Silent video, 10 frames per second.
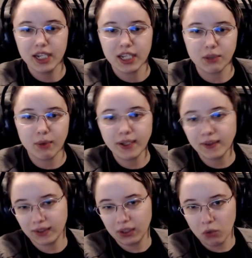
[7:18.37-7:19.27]
He
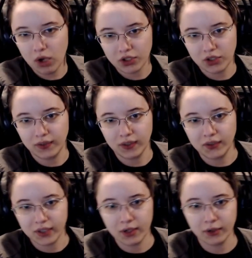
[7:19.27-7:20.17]
waits and watches as
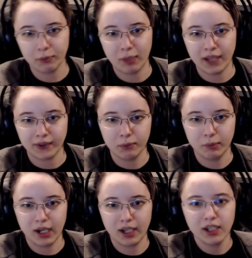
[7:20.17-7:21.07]
eons pass him
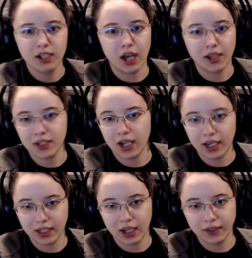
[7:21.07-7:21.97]
by.
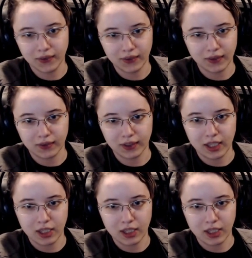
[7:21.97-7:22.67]
Undying, unceasing, he